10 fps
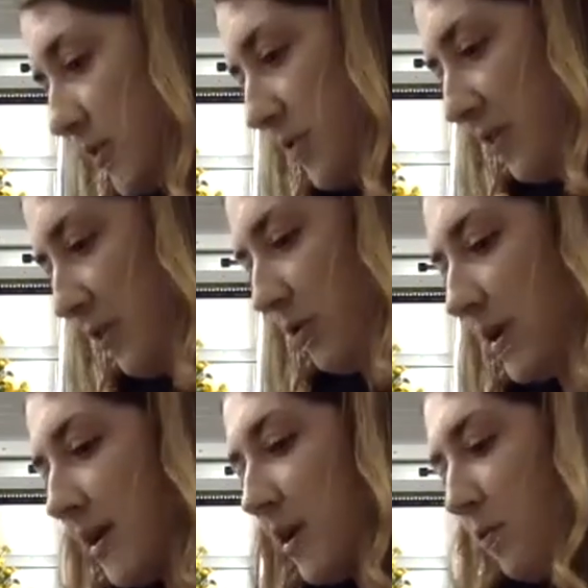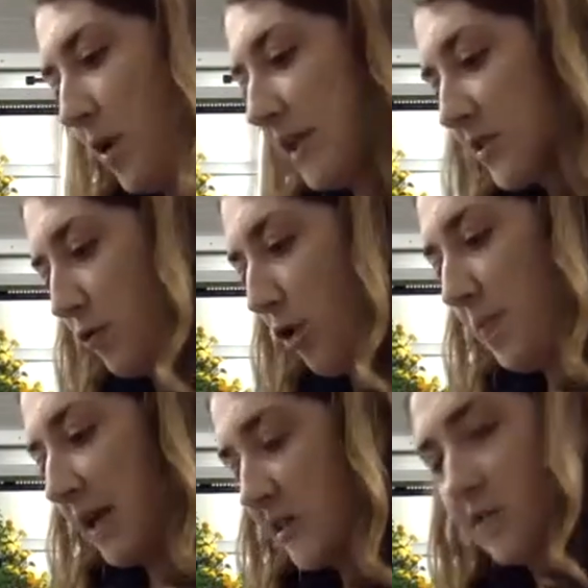so that they're ready to grow
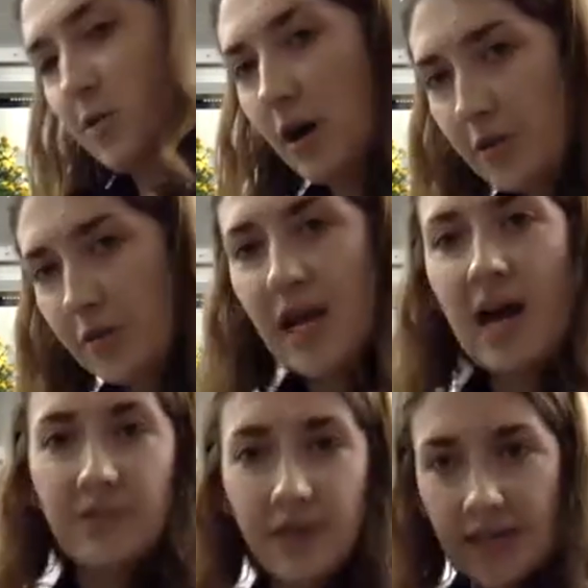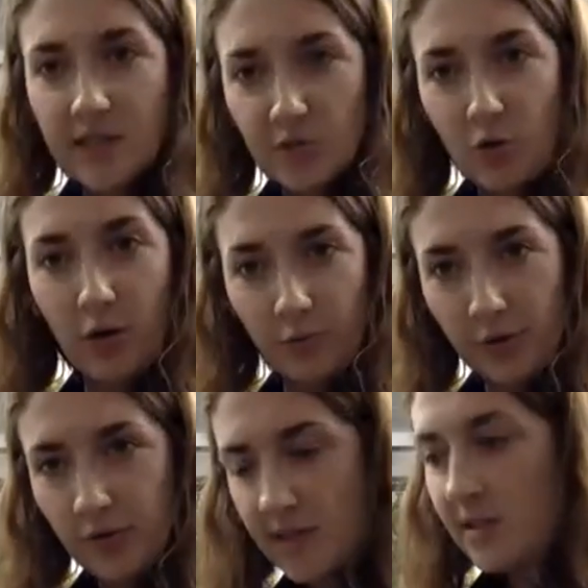big and strong. They're going to have nice, strong
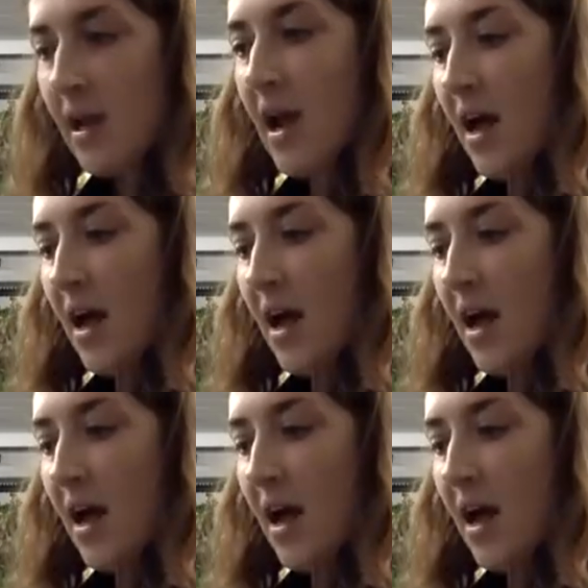roots.